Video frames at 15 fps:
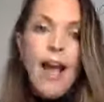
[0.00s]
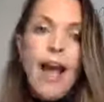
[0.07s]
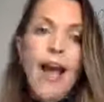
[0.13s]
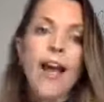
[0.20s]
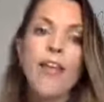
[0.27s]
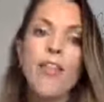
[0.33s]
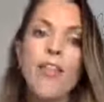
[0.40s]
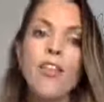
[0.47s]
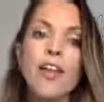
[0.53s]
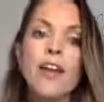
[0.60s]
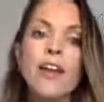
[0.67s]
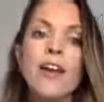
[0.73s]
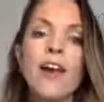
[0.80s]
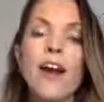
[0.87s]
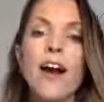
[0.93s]
And
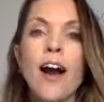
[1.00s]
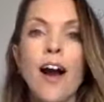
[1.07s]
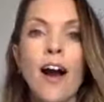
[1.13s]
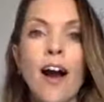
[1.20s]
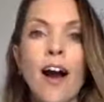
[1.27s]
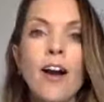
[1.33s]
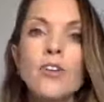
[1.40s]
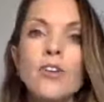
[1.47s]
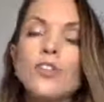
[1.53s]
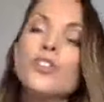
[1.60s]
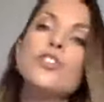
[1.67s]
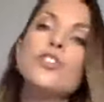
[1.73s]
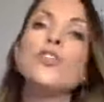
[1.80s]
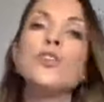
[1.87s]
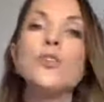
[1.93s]
then how
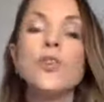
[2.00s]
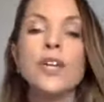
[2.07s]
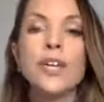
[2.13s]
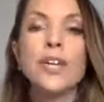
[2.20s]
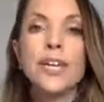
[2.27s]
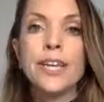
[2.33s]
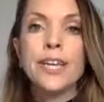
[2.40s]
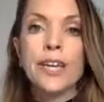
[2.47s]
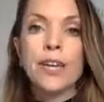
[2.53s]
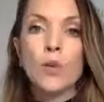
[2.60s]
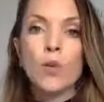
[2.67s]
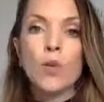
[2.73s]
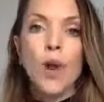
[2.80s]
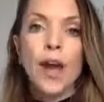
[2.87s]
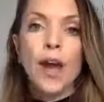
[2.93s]
do you lead in a
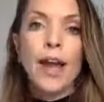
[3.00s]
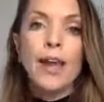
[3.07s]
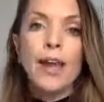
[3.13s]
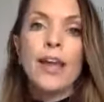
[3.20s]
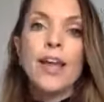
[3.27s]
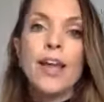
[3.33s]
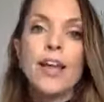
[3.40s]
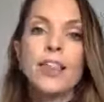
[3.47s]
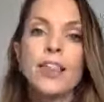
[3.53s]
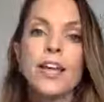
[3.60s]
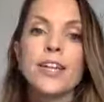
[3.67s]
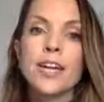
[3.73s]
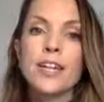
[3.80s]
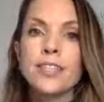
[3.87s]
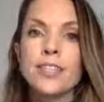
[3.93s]
way
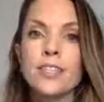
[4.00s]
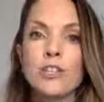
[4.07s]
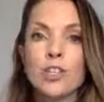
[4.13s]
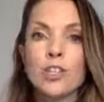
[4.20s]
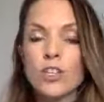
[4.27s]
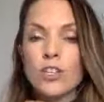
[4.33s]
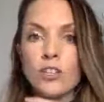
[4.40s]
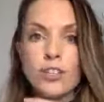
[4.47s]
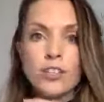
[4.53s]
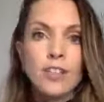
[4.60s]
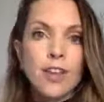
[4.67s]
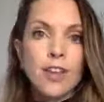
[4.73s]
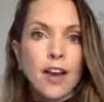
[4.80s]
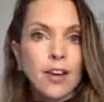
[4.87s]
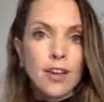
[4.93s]
that doesn't
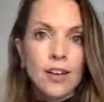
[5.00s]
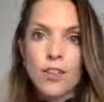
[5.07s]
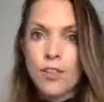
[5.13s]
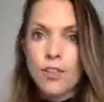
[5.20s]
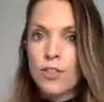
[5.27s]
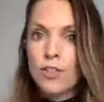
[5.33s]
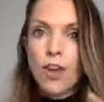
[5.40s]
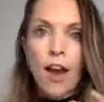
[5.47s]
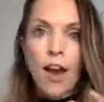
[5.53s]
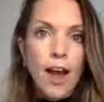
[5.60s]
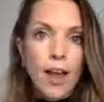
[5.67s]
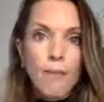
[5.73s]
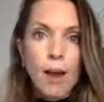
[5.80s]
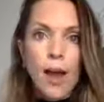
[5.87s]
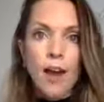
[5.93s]
suck
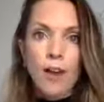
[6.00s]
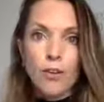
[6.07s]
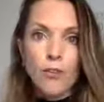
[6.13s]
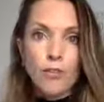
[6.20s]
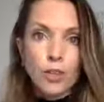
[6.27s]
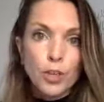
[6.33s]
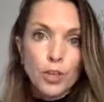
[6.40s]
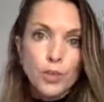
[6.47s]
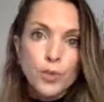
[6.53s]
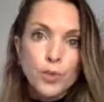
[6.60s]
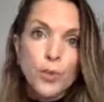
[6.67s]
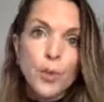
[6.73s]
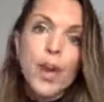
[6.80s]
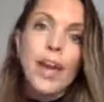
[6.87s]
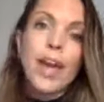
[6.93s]
time out of
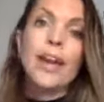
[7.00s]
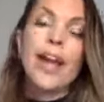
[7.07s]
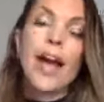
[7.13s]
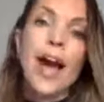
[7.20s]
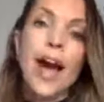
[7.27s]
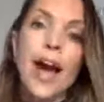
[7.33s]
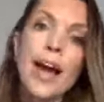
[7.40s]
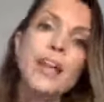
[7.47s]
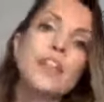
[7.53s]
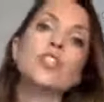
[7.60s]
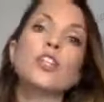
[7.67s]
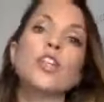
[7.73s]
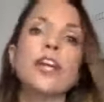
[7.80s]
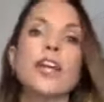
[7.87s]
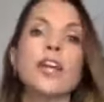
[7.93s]
you and
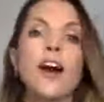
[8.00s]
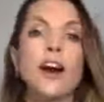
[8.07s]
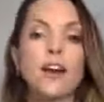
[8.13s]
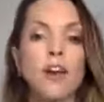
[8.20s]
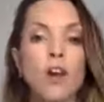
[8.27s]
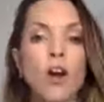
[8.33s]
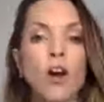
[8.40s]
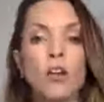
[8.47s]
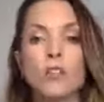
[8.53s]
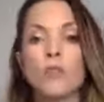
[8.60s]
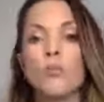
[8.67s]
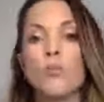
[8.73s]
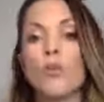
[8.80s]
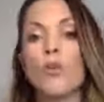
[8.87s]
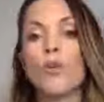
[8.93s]
actually unlocks
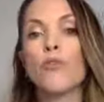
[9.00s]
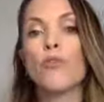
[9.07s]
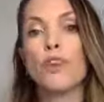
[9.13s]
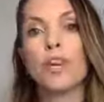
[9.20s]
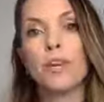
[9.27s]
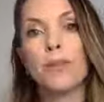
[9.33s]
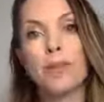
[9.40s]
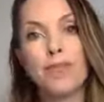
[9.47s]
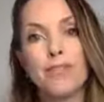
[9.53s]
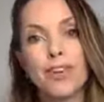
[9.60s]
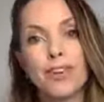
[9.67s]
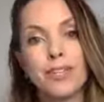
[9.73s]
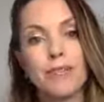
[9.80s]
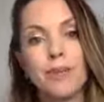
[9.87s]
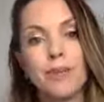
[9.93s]
more freedom and
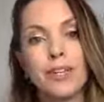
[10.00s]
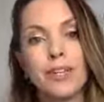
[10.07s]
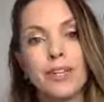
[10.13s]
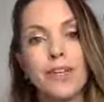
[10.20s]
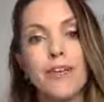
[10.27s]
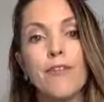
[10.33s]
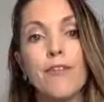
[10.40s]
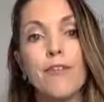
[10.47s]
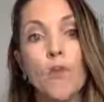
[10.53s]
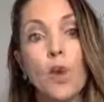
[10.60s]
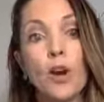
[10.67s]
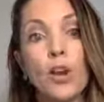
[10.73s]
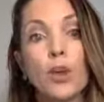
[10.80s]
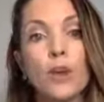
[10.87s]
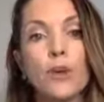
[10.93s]
flexibility
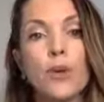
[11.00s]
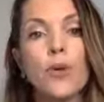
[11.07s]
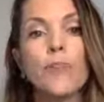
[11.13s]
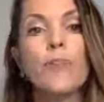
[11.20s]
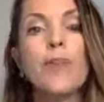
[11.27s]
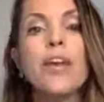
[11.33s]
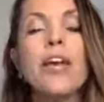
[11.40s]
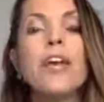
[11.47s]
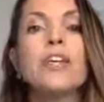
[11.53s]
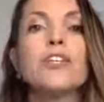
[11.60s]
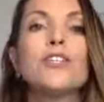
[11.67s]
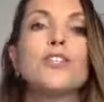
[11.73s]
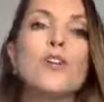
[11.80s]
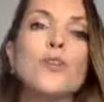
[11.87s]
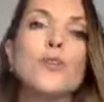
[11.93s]
for you?
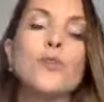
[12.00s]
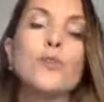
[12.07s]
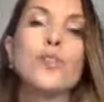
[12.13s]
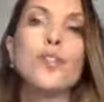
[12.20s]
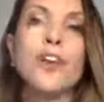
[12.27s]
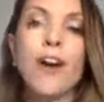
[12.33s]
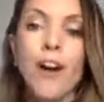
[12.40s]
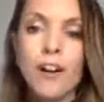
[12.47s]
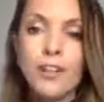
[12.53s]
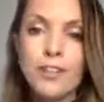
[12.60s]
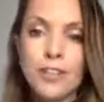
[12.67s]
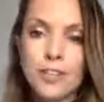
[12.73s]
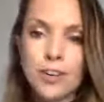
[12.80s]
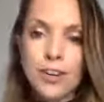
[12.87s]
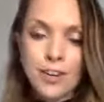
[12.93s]
So the
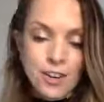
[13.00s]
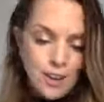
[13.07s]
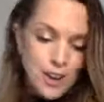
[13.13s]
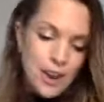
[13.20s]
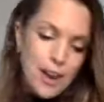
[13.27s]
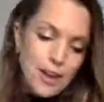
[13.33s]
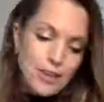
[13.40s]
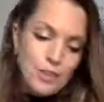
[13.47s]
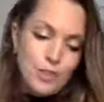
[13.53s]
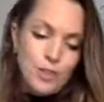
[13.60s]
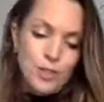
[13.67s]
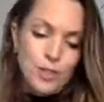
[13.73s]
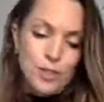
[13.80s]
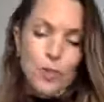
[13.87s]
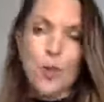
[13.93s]
answer to
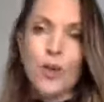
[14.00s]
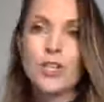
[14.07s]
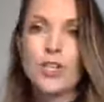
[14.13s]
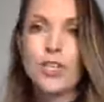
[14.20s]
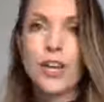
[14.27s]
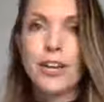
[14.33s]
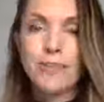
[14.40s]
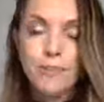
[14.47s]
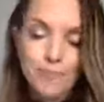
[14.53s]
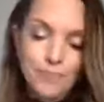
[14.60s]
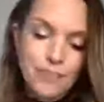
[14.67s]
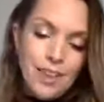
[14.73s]
this question